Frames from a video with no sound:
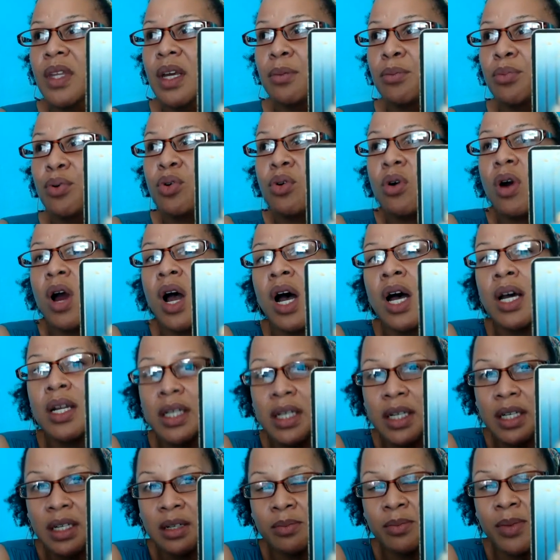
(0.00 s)

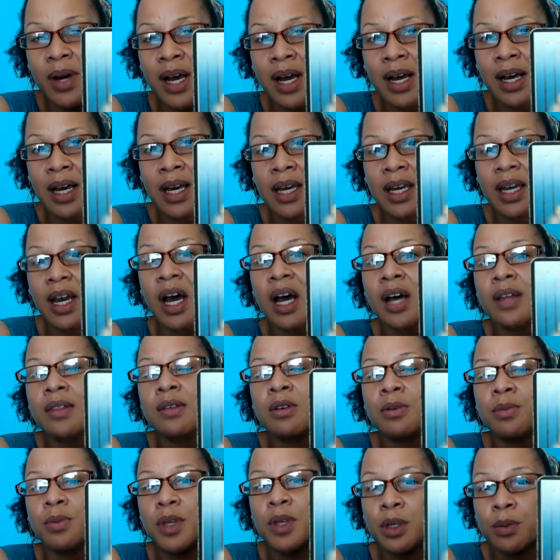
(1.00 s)
prodded by
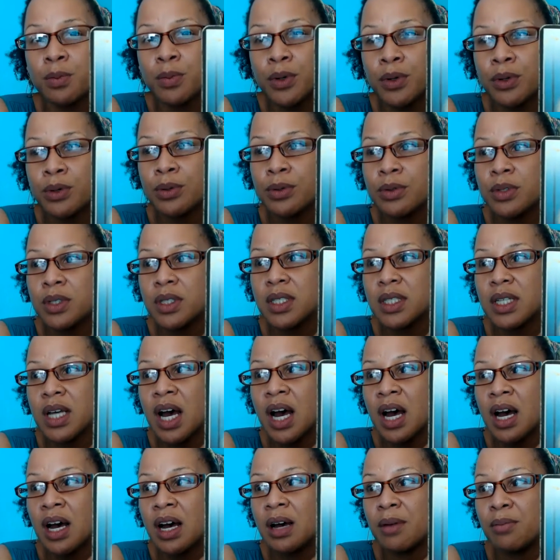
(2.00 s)
other people's
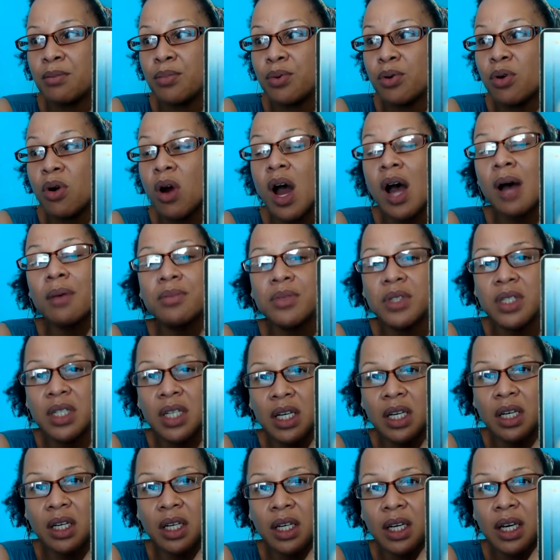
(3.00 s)

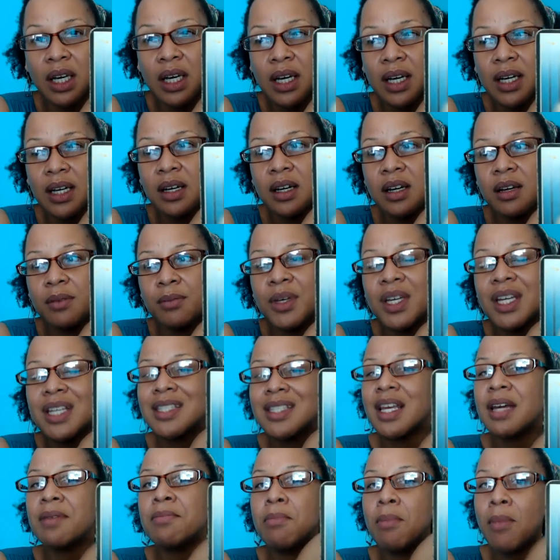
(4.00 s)
prompting, because
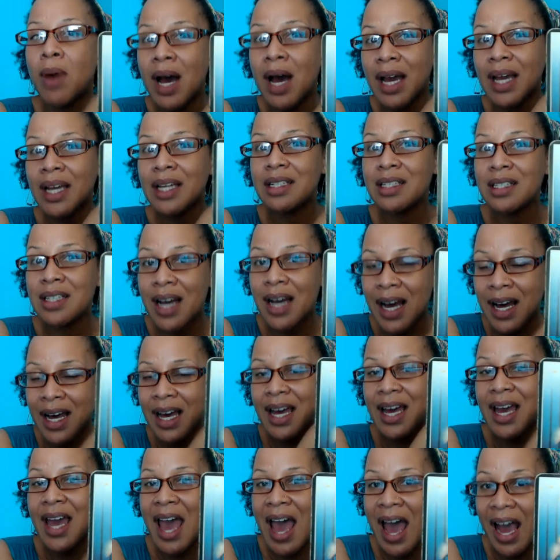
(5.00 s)
they might not
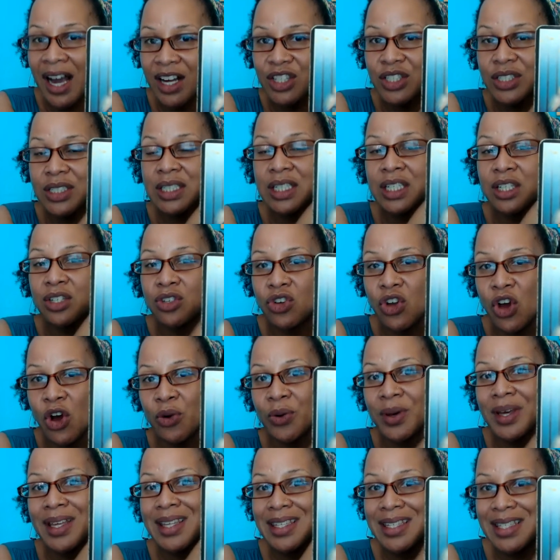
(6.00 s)
actually
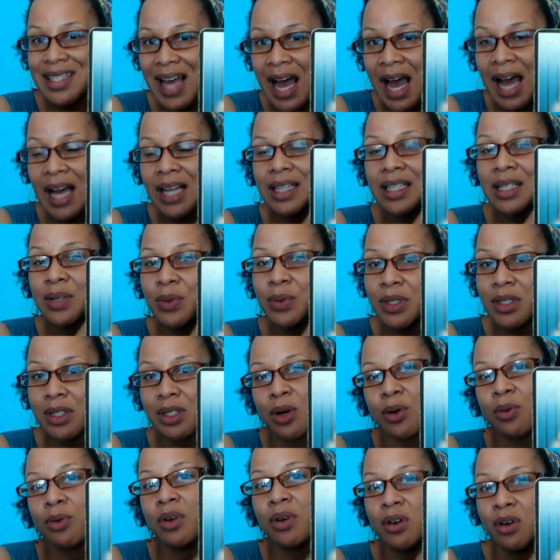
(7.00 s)
know exactly what's
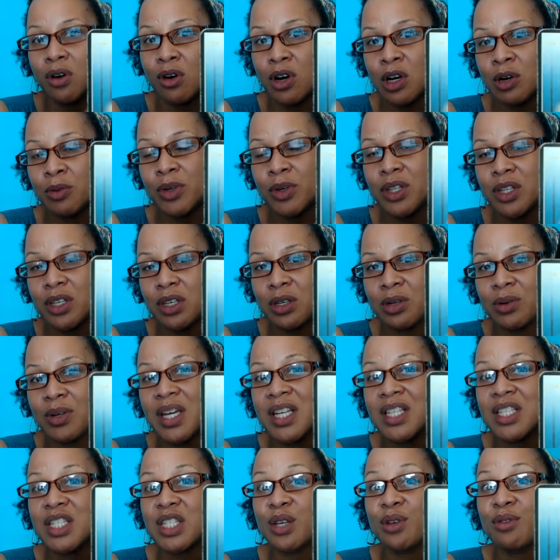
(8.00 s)
going on with you.
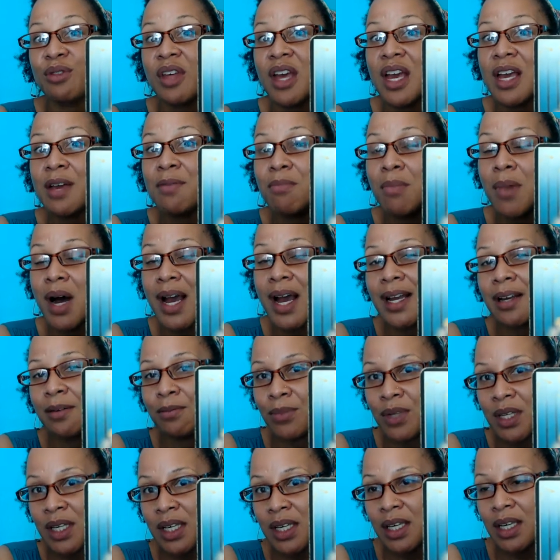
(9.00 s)
And so they might
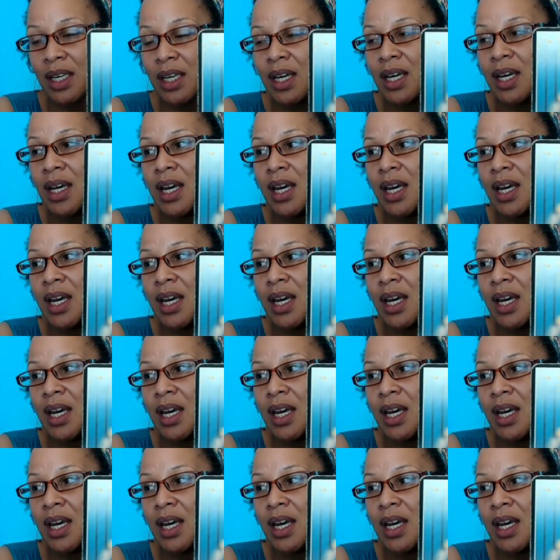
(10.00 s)
be